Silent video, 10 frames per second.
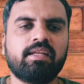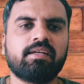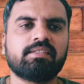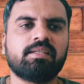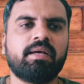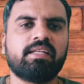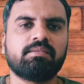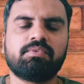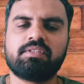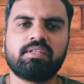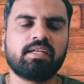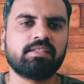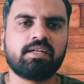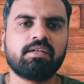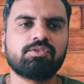they can increase the management
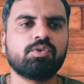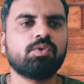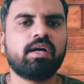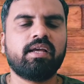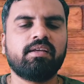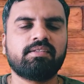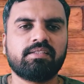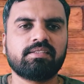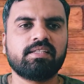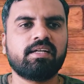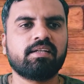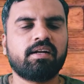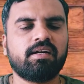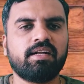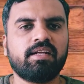fee, etc. So I suggest
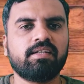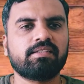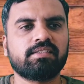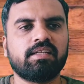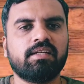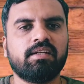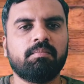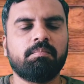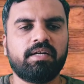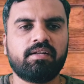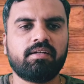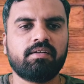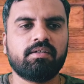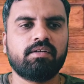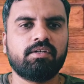that currently it's
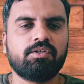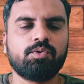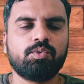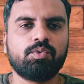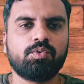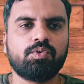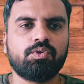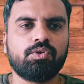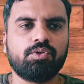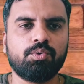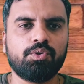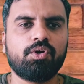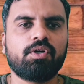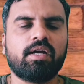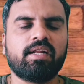better to
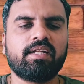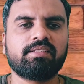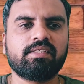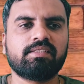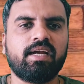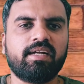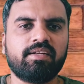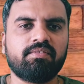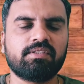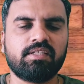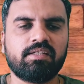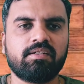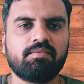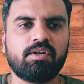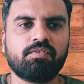do your analysis and
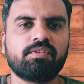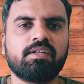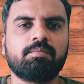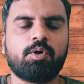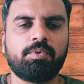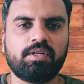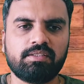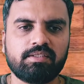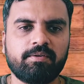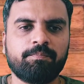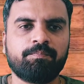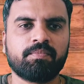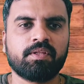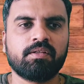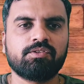invest in one of the properties